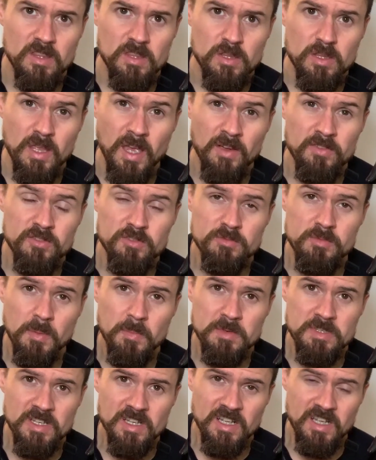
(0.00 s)
You have to
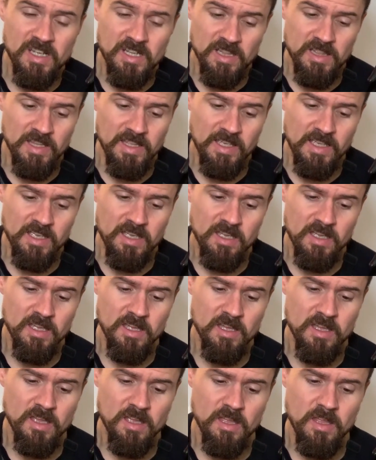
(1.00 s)
remember to click
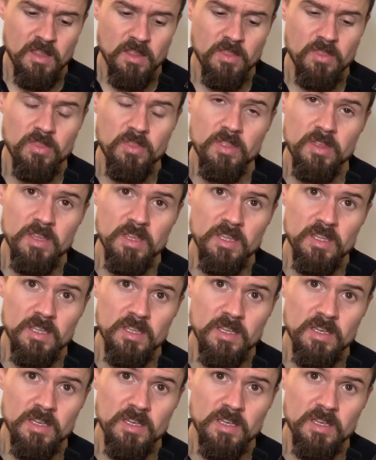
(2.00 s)
the